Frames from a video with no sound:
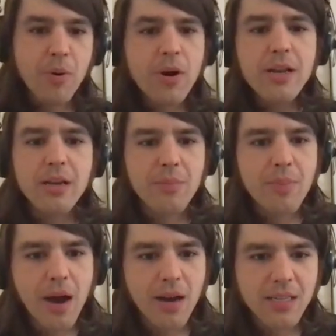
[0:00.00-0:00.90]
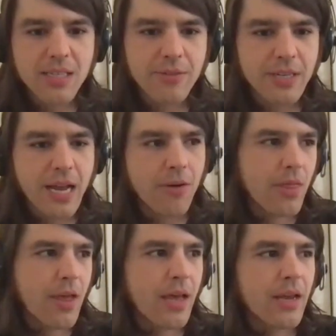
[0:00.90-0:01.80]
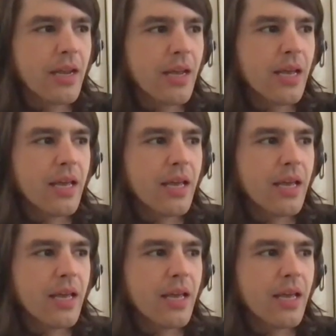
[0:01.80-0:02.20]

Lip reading: put in a box every now and then,